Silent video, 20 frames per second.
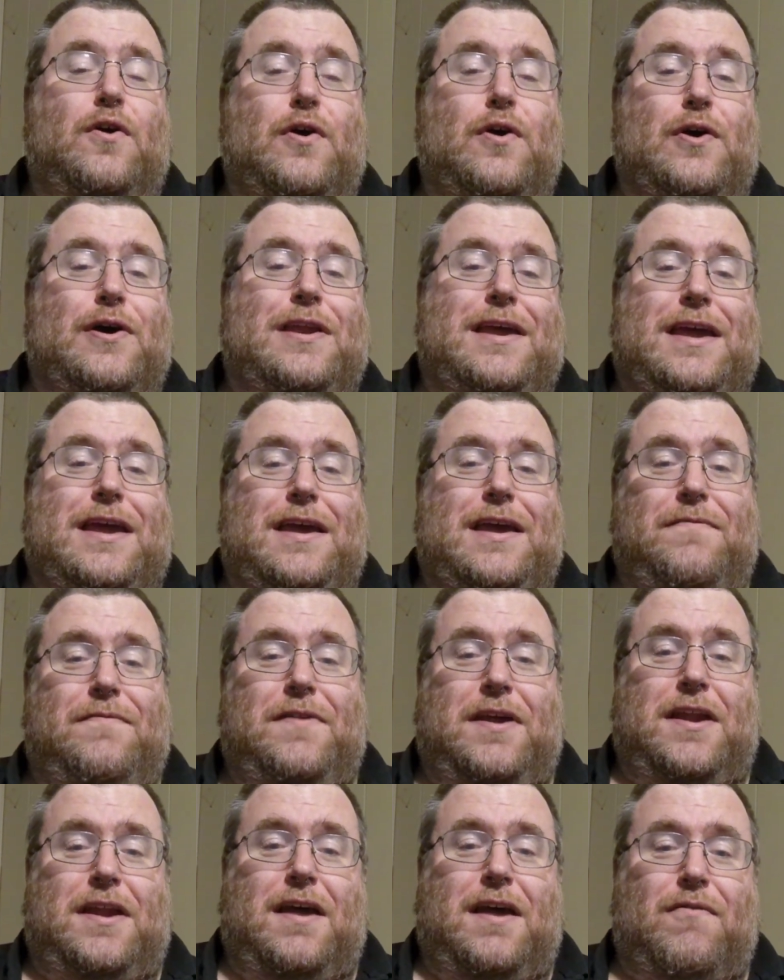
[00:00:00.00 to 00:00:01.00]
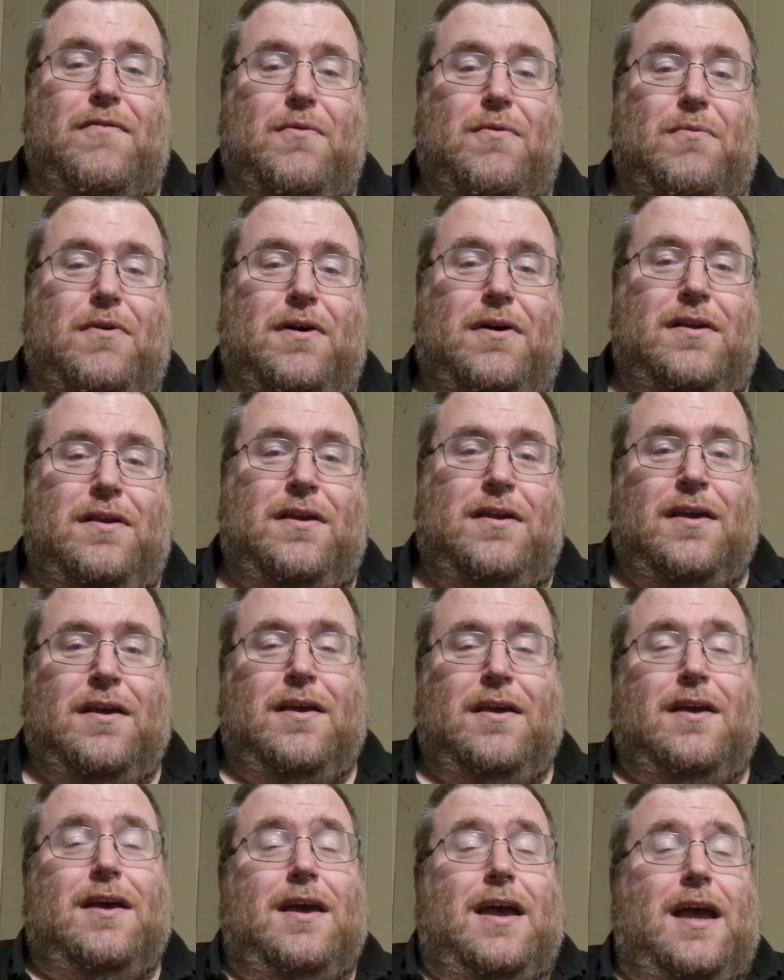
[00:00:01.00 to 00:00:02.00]
Good evening, everyone.
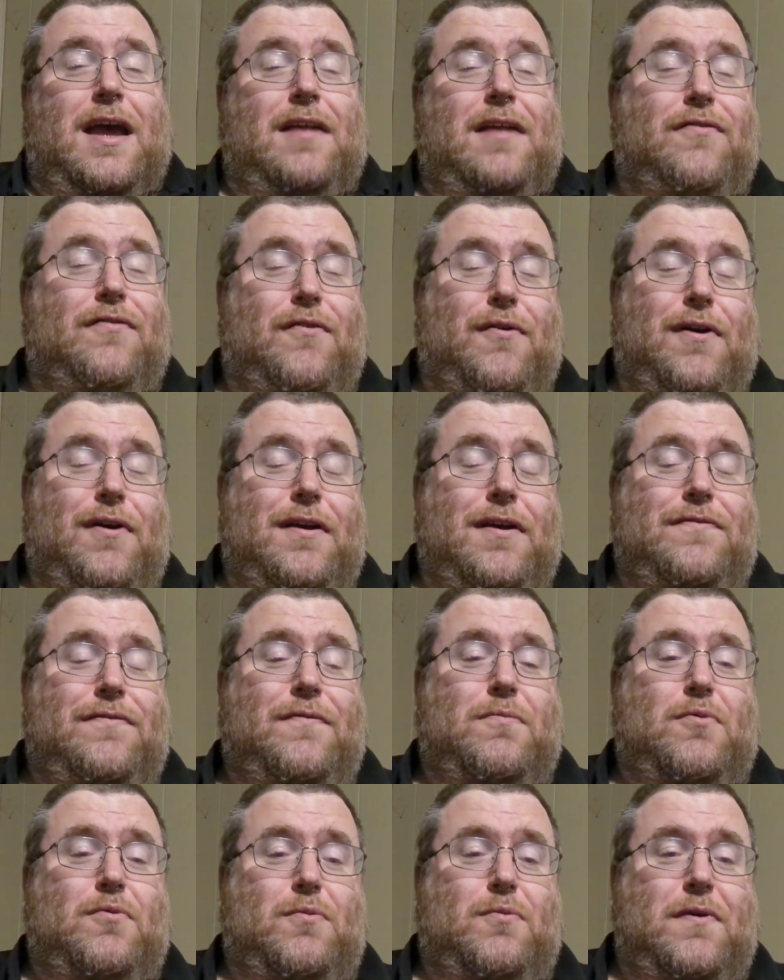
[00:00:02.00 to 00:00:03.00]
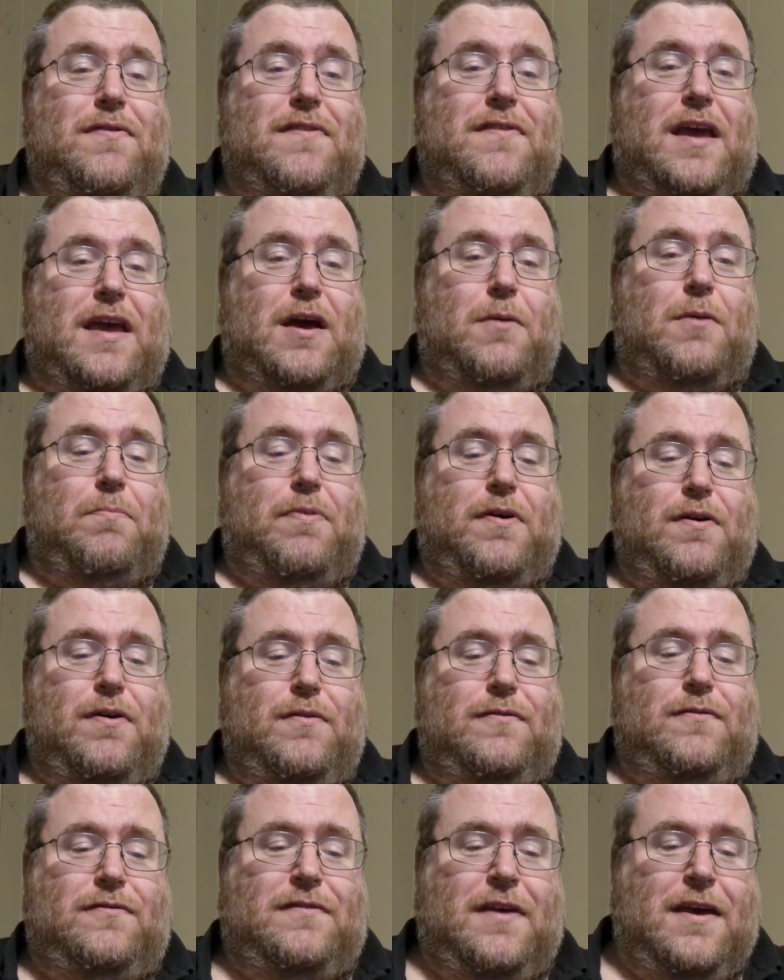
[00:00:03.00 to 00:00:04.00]
It's Chris from the Whiskey
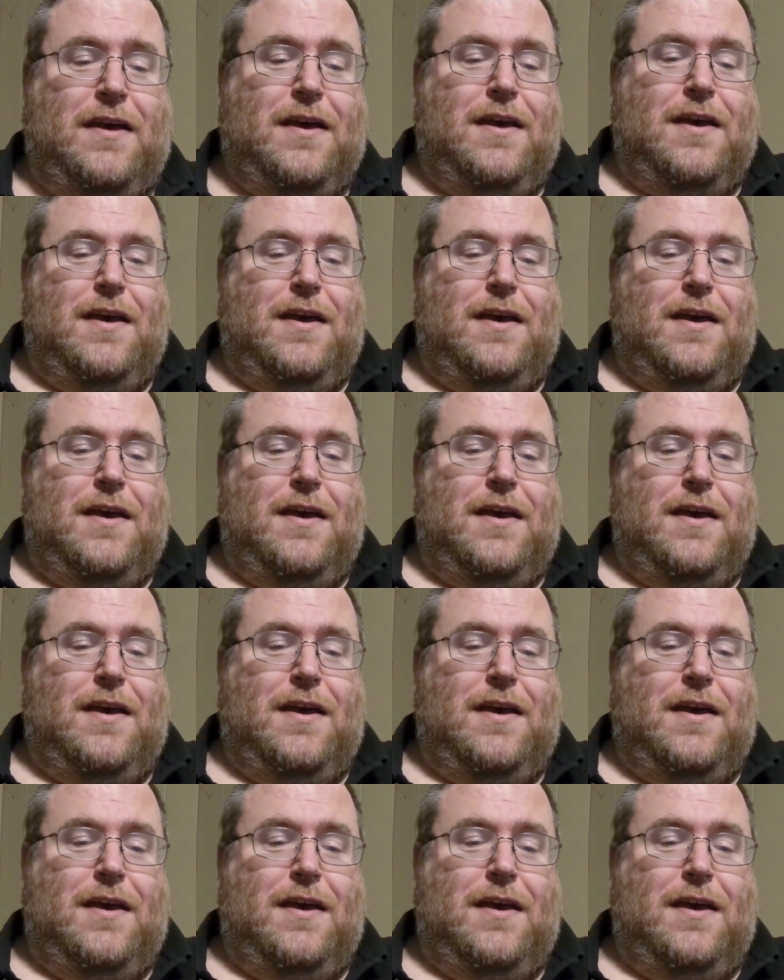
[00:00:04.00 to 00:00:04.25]
Outpost,